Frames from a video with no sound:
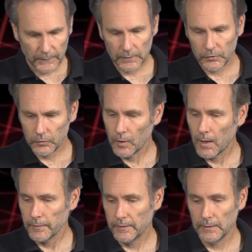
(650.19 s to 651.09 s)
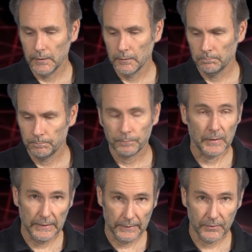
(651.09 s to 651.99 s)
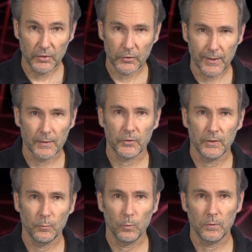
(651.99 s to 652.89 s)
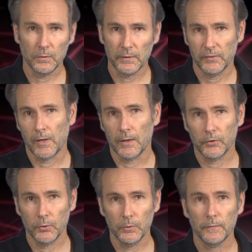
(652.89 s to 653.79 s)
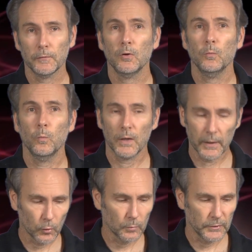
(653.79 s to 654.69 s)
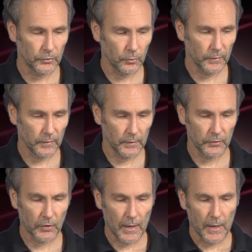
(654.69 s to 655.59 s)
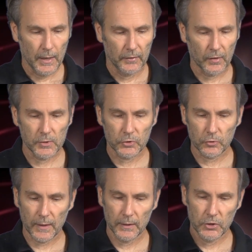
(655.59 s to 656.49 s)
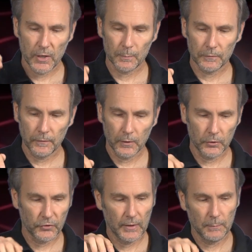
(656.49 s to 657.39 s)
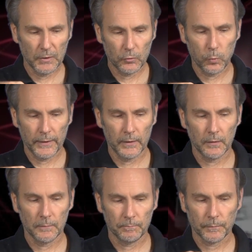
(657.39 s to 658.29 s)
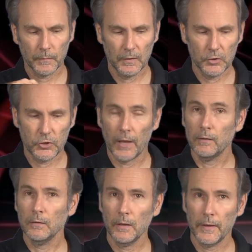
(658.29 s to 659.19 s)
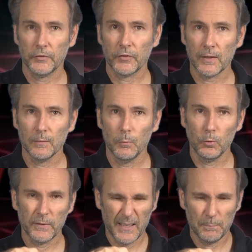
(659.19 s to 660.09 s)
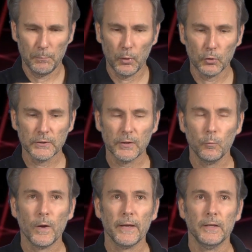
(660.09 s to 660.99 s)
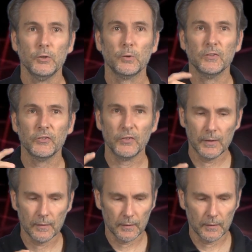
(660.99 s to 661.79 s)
This is not the easiest task in the world. It's not too difficult. What I normally do with this is I just try to jam my fingers in between the gel and the side of the mold and pull it away. And you can see